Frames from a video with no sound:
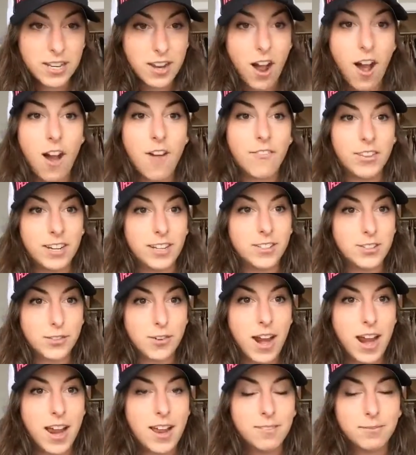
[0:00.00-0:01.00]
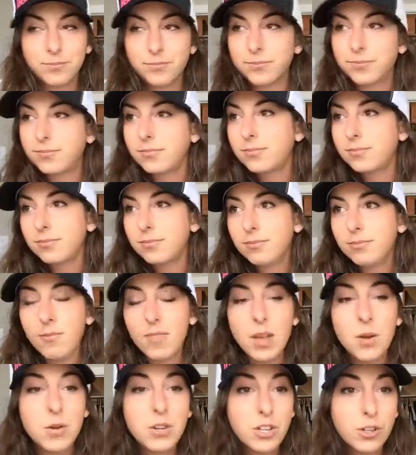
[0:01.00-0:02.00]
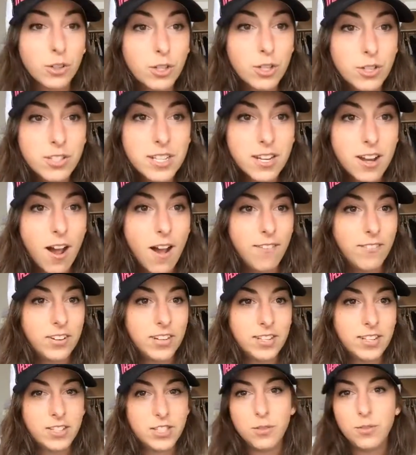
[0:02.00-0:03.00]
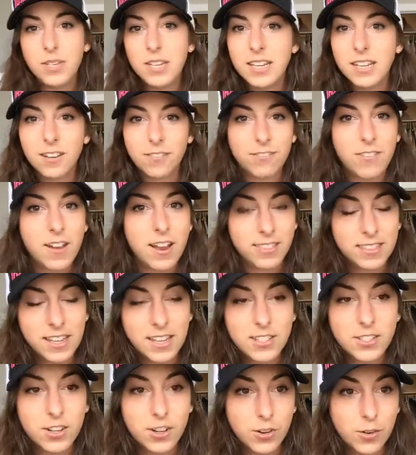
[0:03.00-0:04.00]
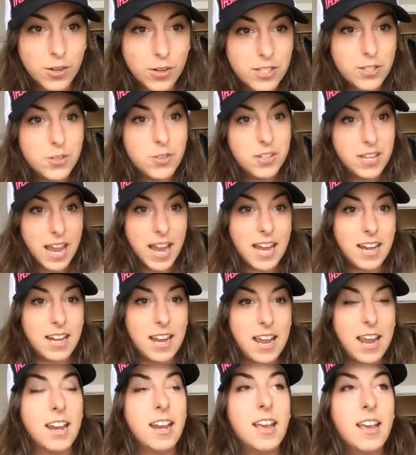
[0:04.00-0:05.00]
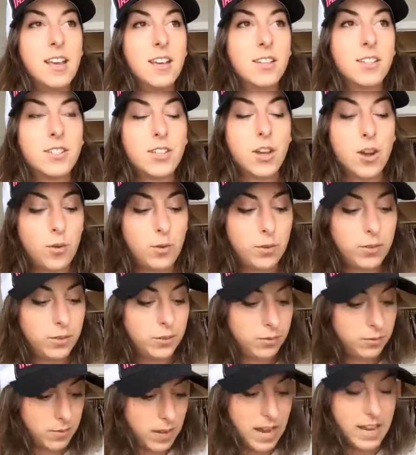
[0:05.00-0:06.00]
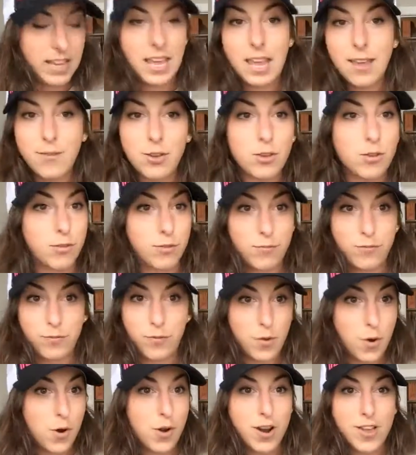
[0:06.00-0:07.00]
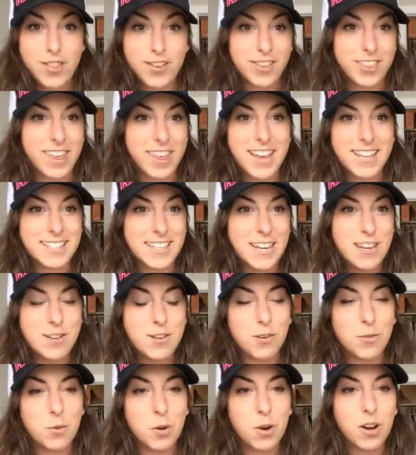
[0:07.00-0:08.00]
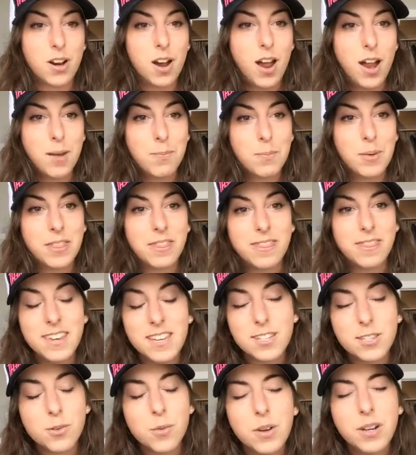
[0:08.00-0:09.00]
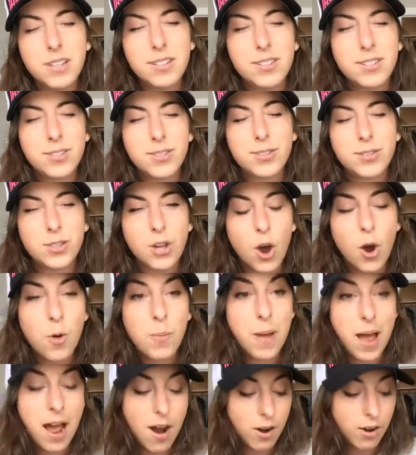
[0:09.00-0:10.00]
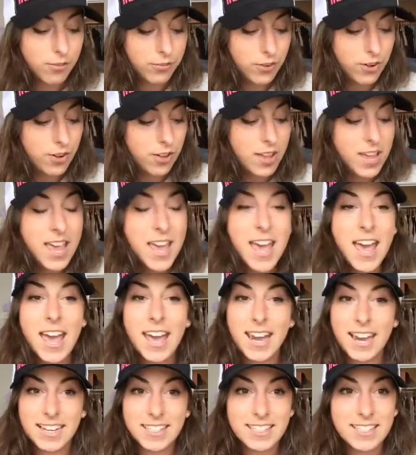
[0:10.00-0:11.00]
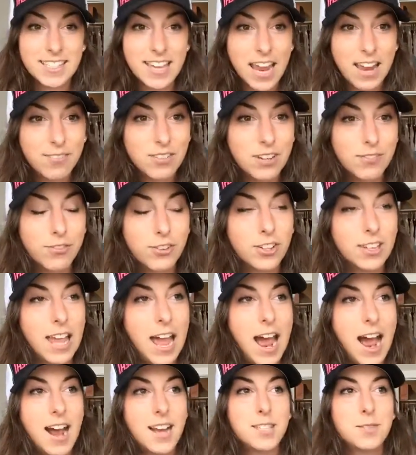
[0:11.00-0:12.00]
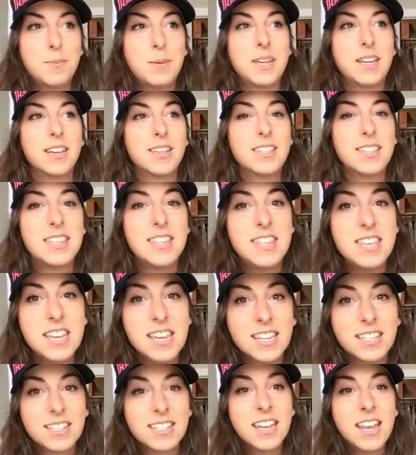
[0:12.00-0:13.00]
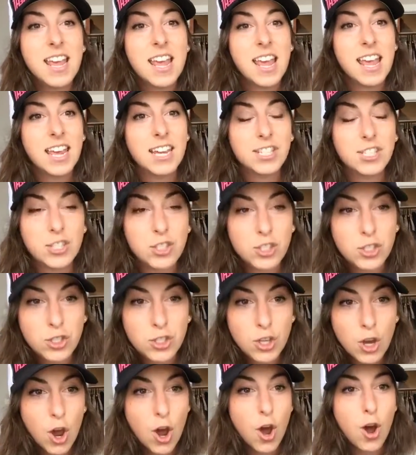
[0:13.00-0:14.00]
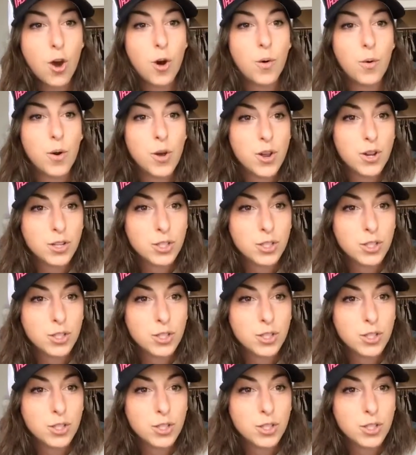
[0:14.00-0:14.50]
confidence, right? When you're losing confidence, you need to find things that are going to gain it. So I gave you 4 other things that you could work on, but this one is so powerful, and I saved it for last because this is so